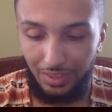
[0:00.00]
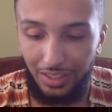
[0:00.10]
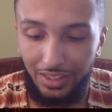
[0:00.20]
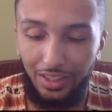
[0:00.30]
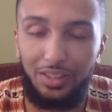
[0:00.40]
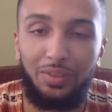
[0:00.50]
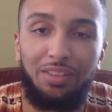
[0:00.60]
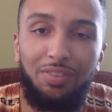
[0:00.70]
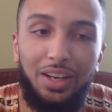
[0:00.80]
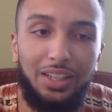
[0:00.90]
Another
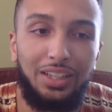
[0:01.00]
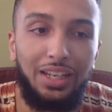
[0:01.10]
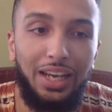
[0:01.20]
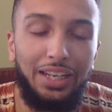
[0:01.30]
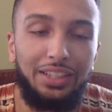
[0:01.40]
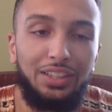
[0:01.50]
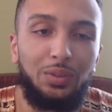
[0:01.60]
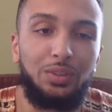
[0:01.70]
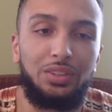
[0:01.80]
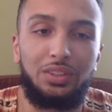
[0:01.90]
great fight of the night, it
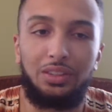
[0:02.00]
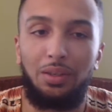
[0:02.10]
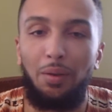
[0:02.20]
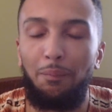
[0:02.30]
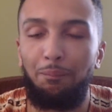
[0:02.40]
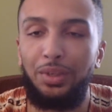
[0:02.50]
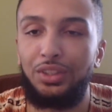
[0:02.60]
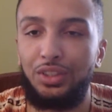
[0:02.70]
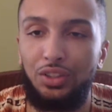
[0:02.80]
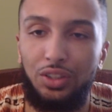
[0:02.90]
was
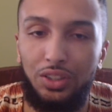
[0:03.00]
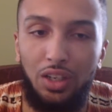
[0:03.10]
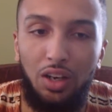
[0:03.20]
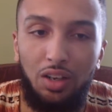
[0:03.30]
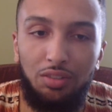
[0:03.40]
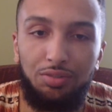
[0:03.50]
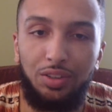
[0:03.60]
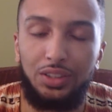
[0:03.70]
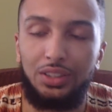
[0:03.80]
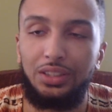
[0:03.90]
Misha Cirkunov
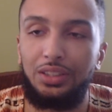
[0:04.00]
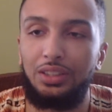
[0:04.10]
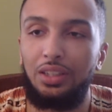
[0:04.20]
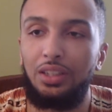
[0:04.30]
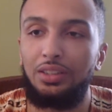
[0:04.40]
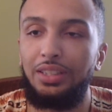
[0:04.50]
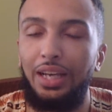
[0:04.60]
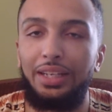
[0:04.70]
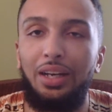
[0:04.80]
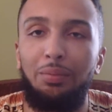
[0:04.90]
versus
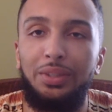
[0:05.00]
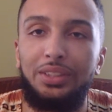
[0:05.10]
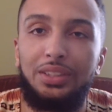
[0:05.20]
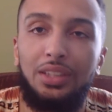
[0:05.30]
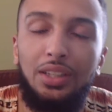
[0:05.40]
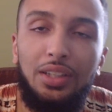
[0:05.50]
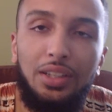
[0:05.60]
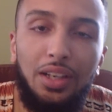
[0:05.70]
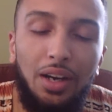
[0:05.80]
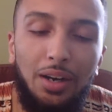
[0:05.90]
Zach Cummings.
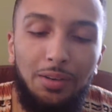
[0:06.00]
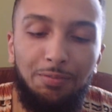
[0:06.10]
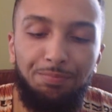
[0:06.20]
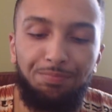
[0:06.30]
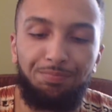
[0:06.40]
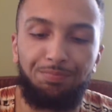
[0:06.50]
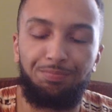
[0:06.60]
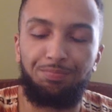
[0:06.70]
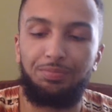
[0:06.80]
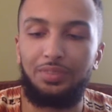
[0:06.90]
I
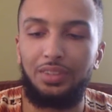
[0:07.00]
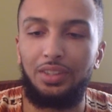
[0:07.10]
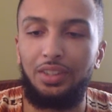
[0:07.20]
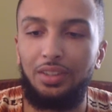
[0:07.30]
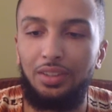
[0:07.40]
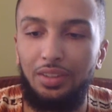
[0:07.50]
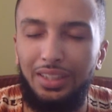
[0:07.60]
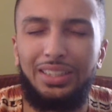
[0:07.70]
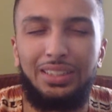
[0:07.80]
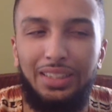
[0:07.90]

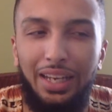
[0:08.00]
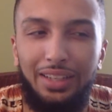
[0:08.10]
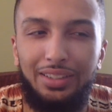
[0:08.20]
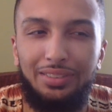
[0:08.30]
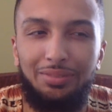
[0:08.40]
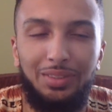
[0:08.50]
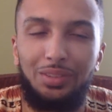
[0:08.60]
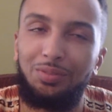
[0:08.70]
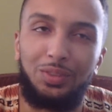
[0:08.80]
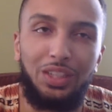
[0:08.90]
think it's Zach, but
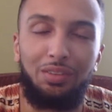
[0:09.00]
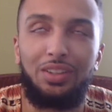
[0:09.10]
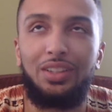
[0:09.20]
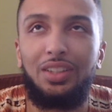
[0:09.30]
whichever.